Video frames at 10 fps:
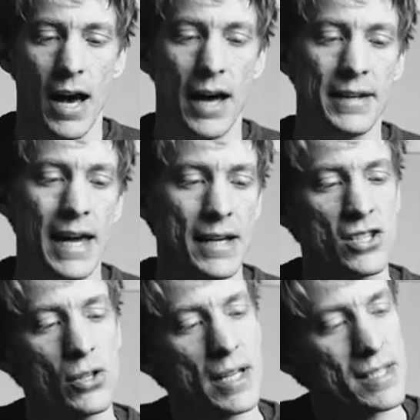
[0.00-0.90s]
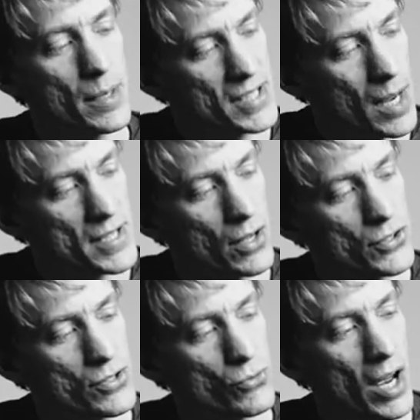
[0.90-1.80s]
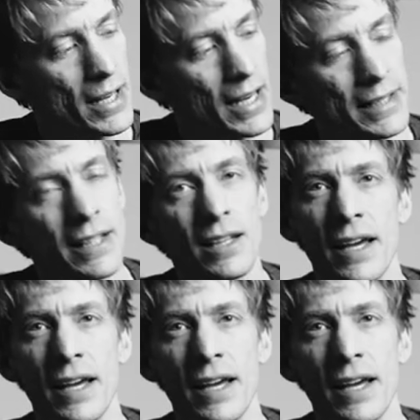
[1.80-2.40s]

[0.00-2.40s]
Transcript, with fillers: And next to it, sometimes I'll just write like a little